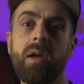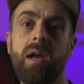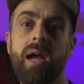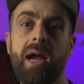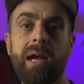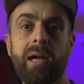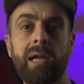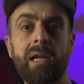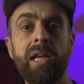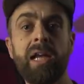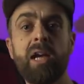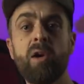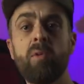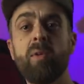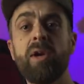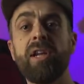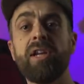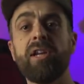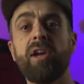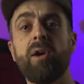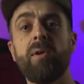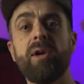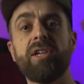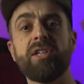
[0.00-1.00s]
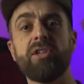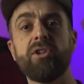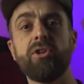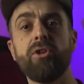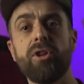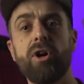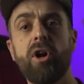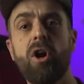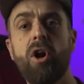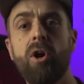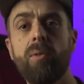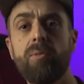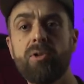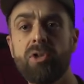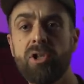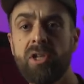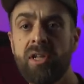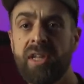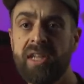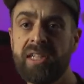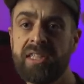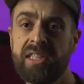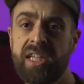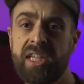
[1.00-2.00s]
Our clear window is another
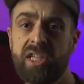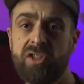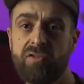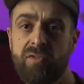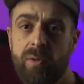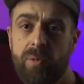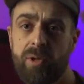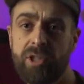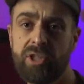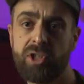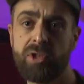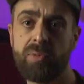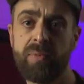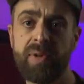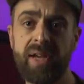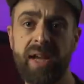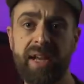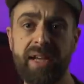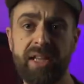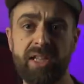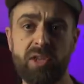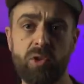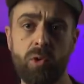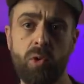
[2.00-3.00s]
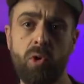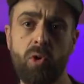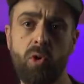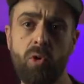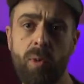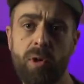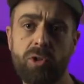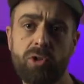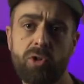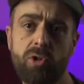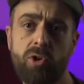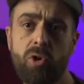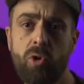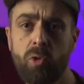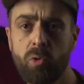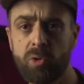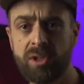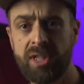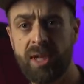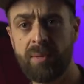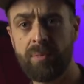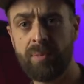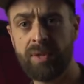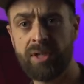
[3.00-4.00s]
optional accessory which can be added to almost all
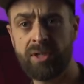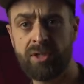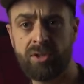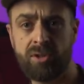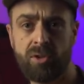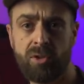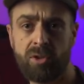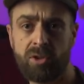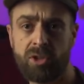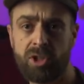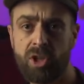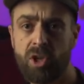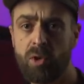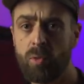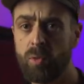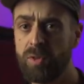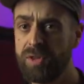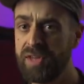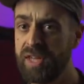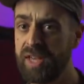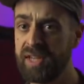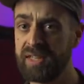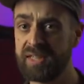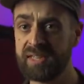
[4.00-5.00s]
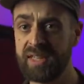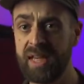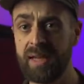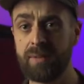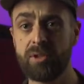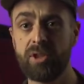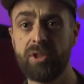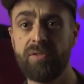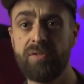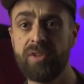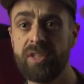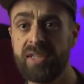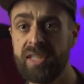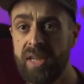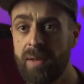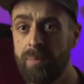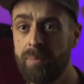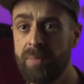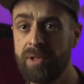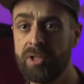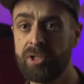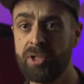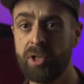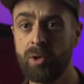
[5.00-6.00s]
Tempest doors with the exception of the
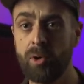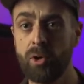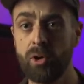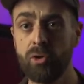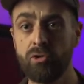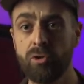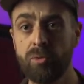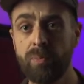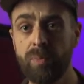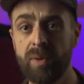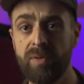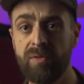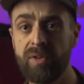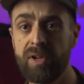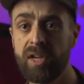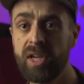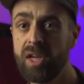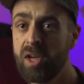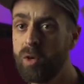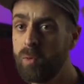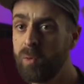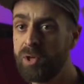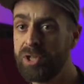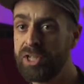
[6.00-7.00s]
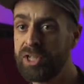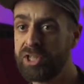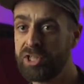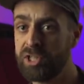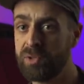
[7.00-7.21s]
Tempest 200 bivy which is